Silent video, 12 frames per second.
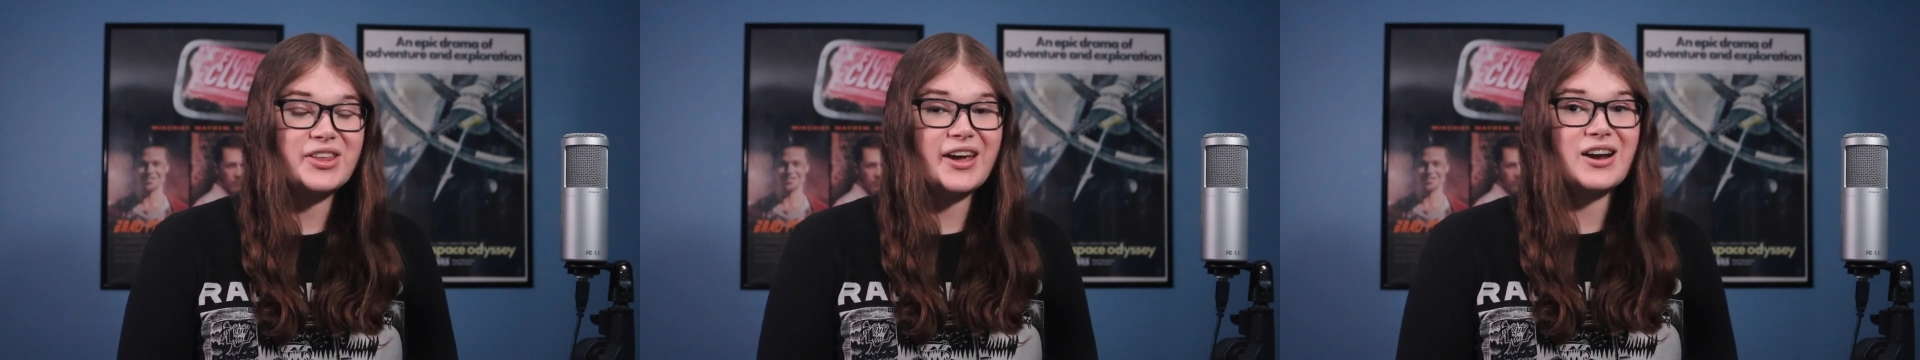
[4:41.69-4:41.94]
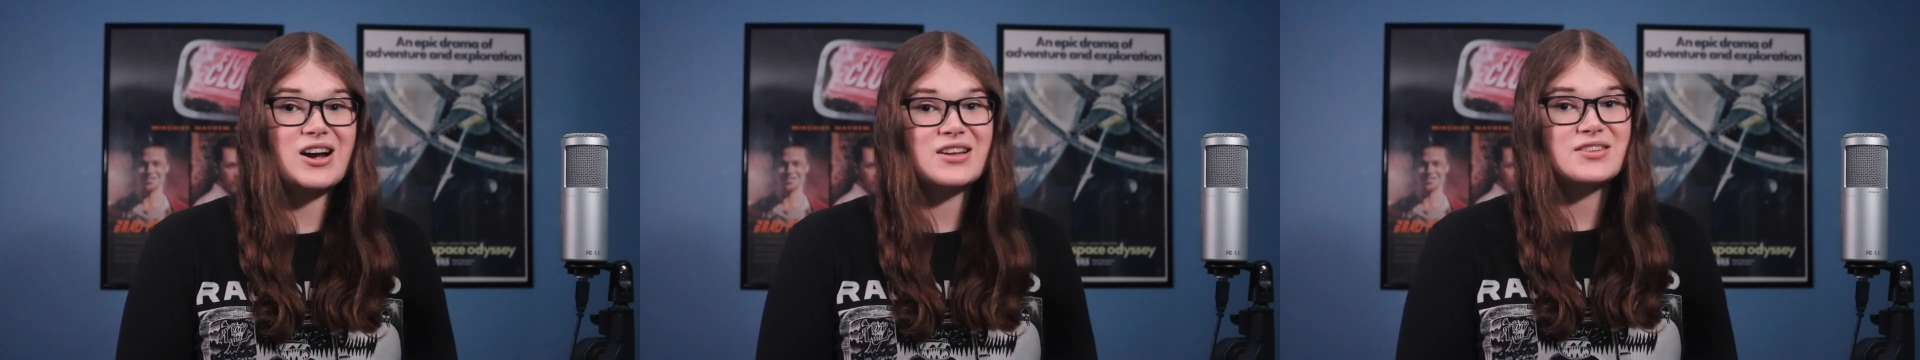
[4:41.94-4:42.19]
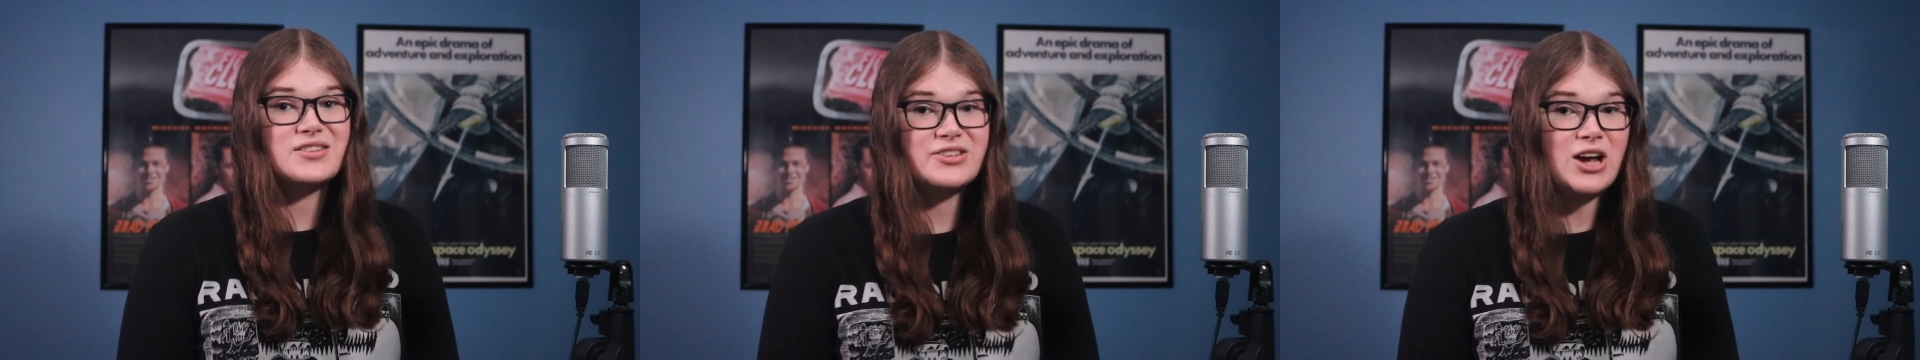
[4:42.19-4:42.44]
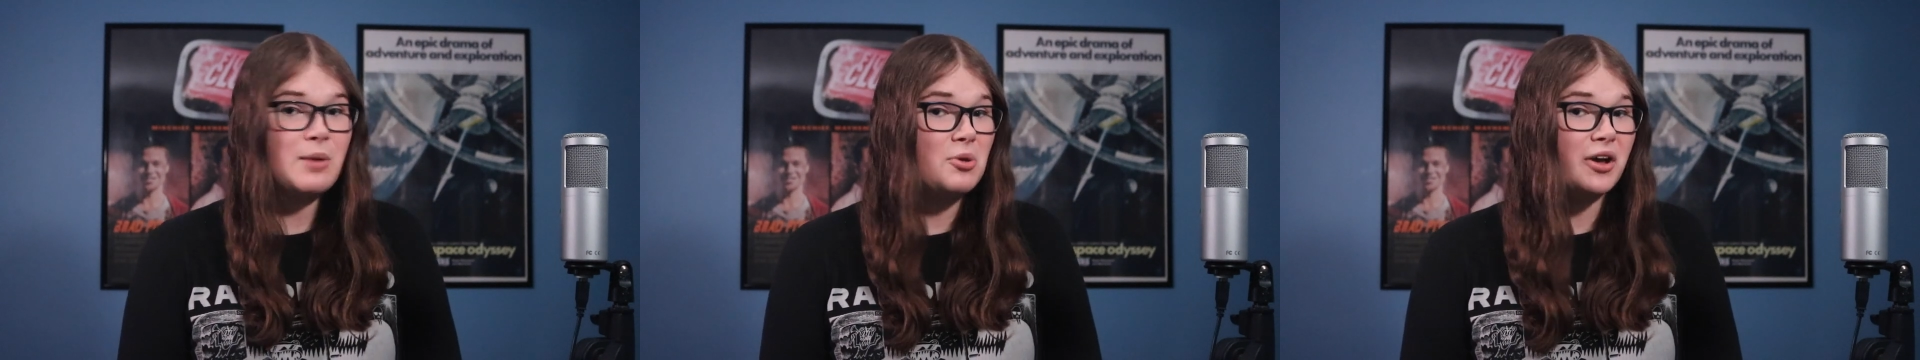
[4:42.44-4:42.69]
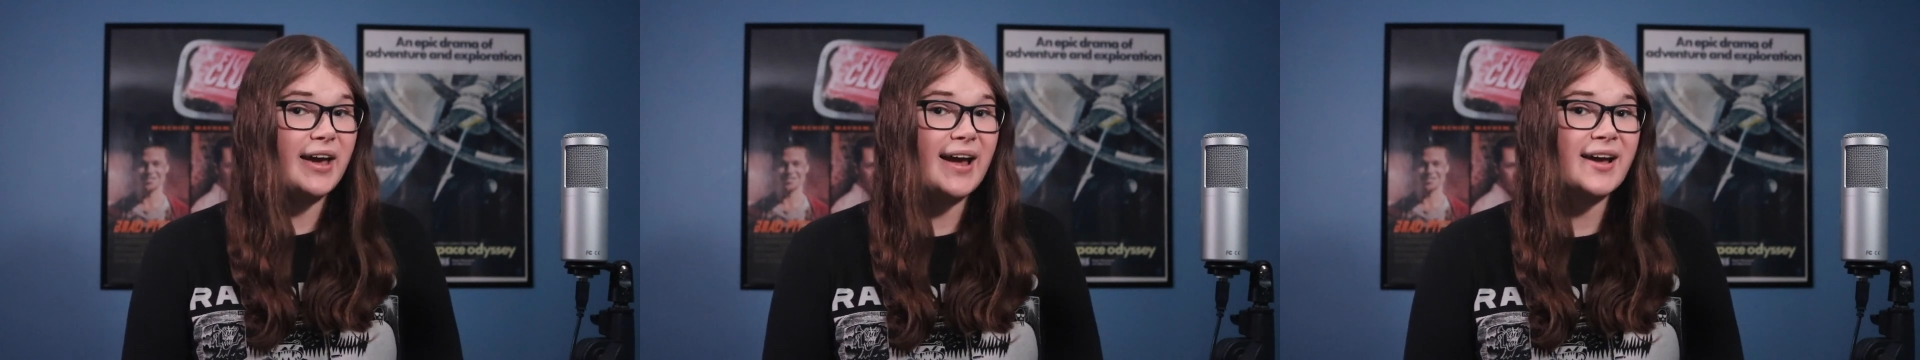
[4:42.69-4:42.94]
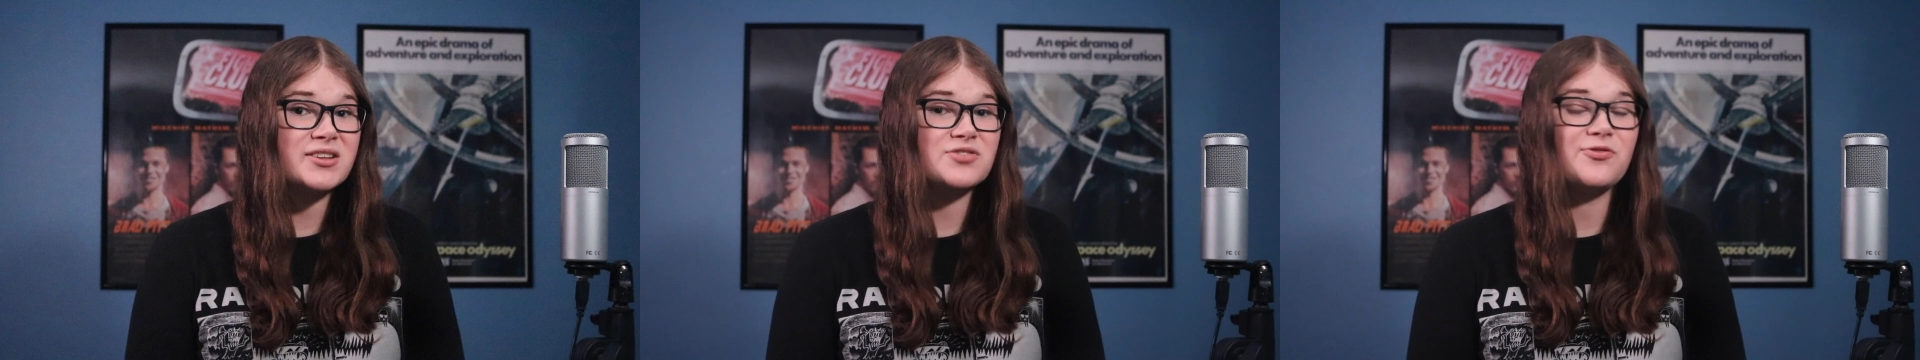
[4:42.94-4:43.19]
that ensemble
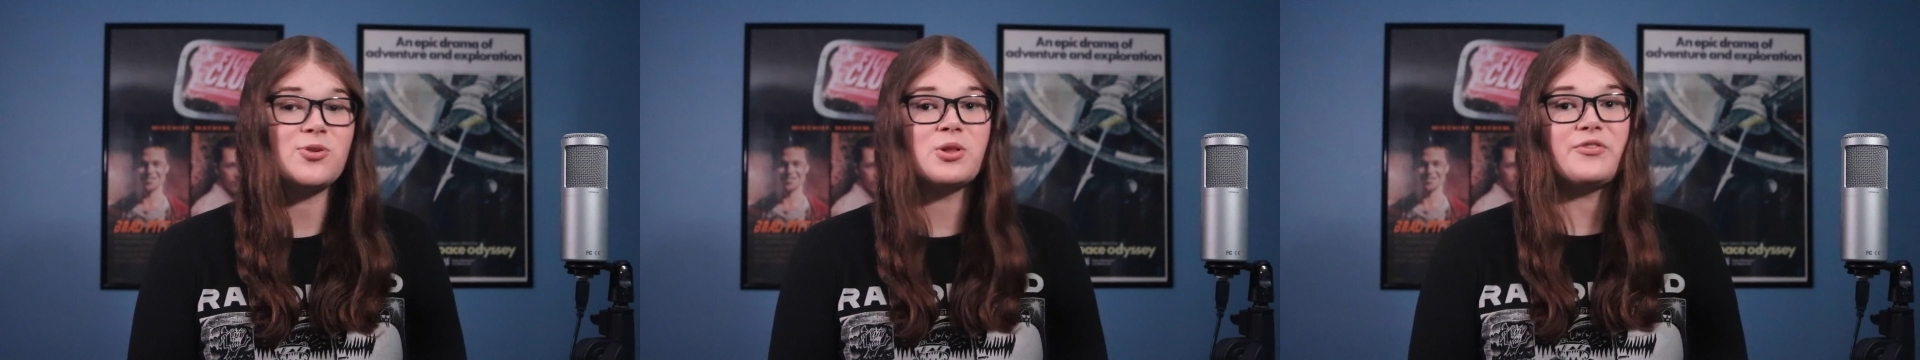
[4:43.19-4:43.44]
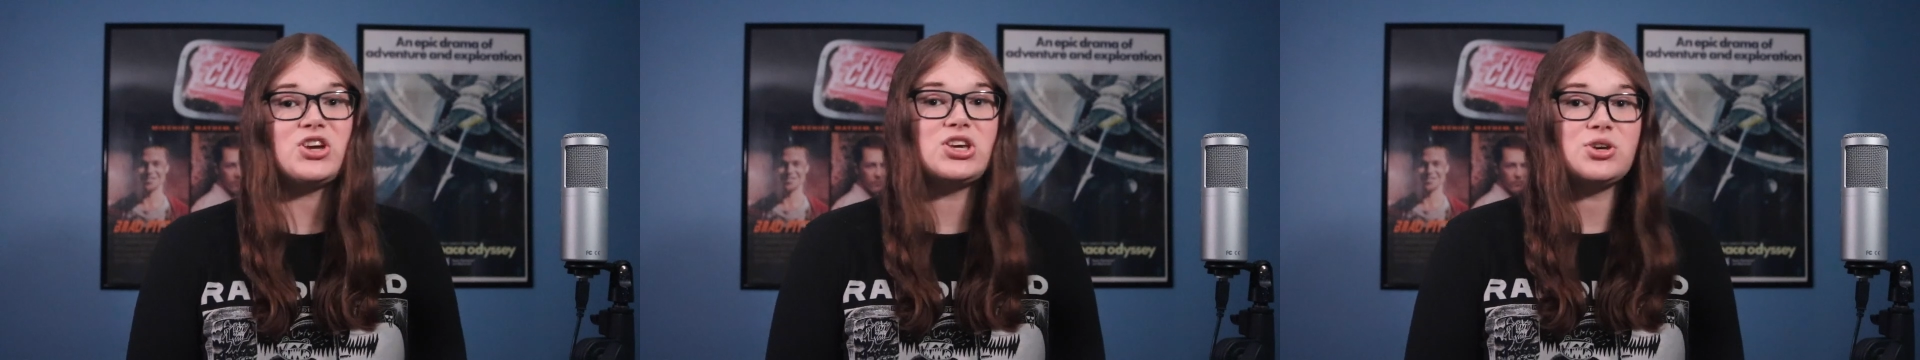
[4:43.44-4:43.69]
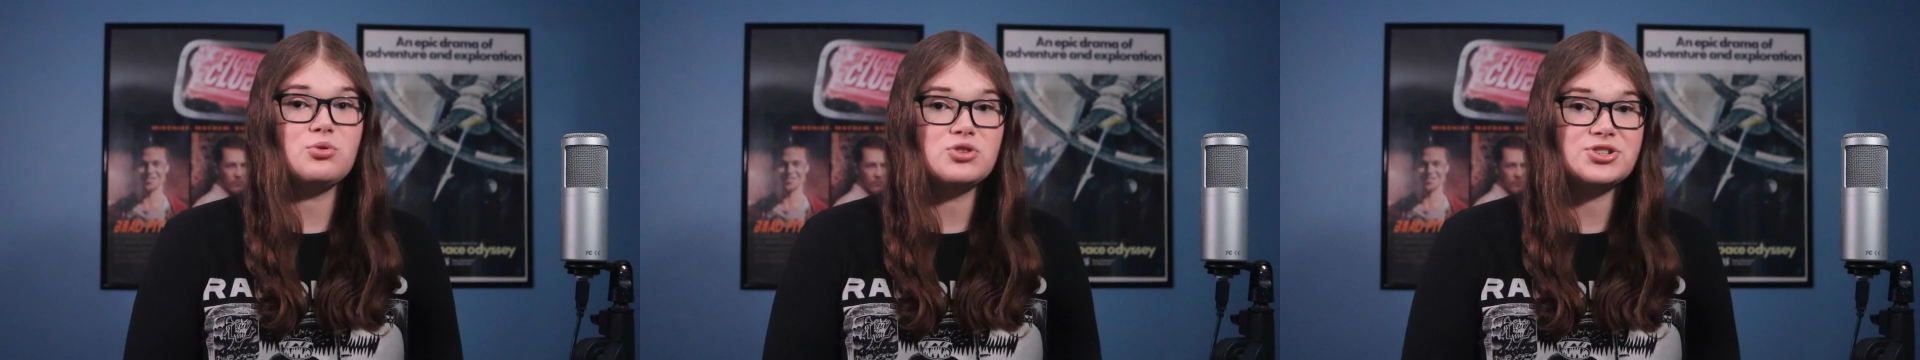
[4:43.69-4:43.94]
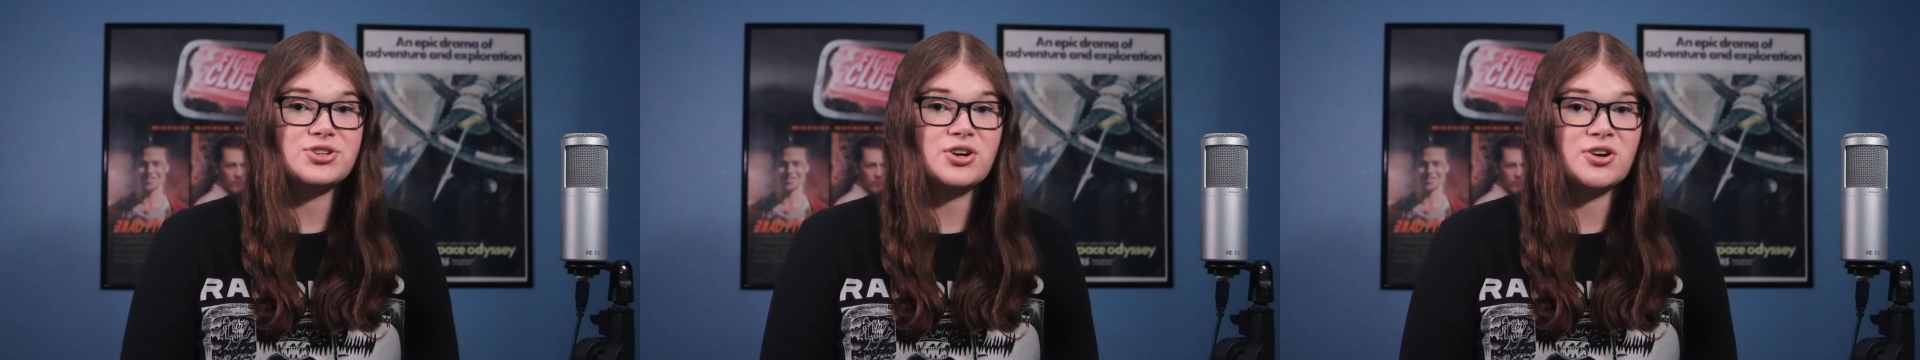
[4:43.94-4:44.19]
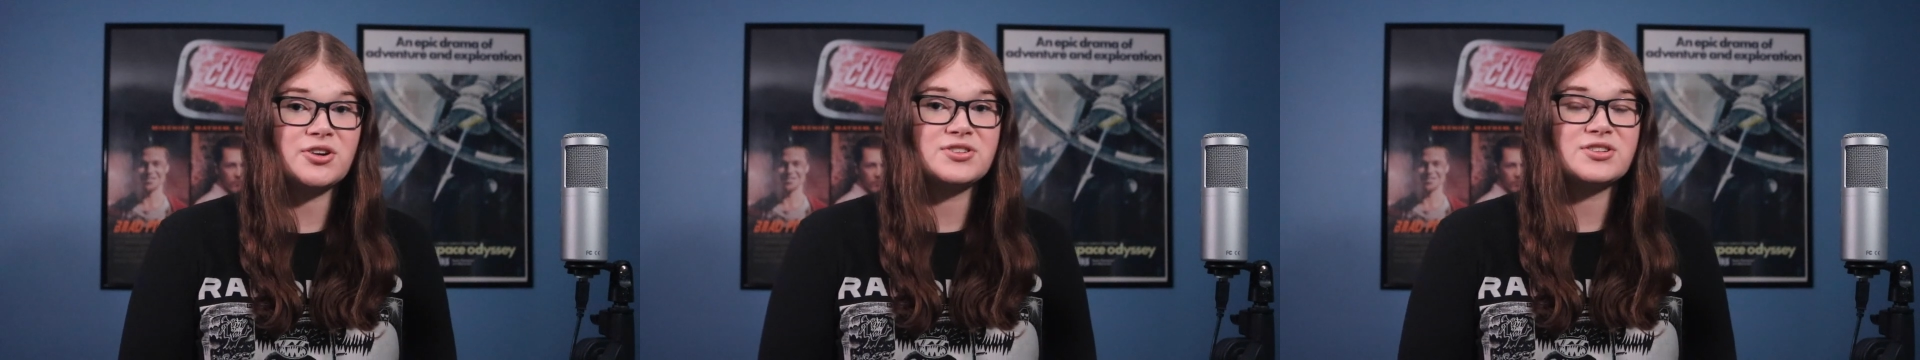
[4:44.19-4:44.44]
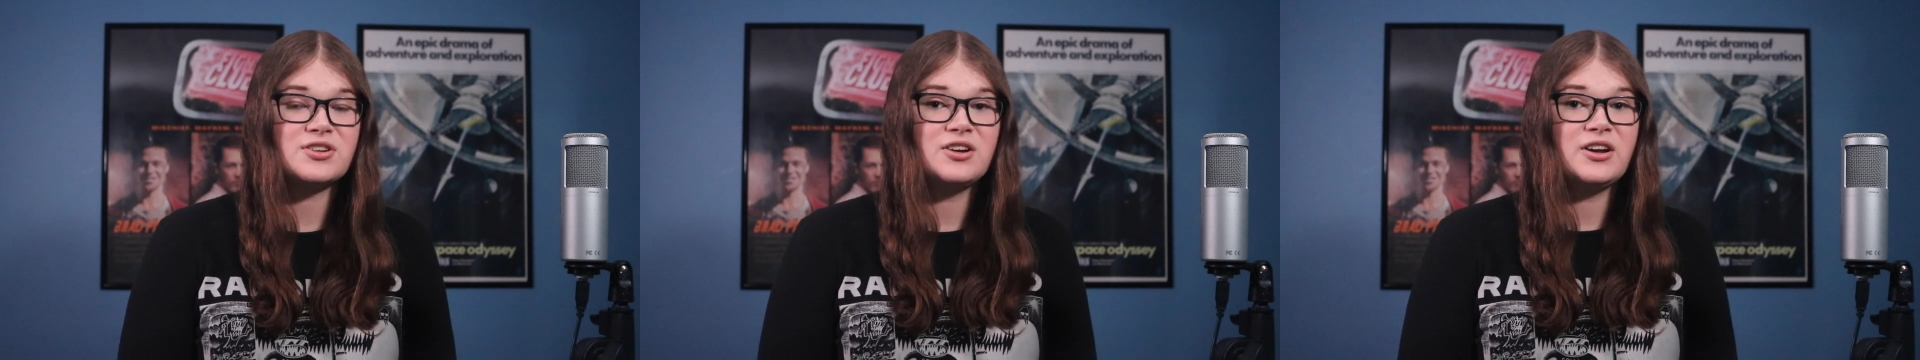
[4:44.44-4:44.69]
cast full of huge stars,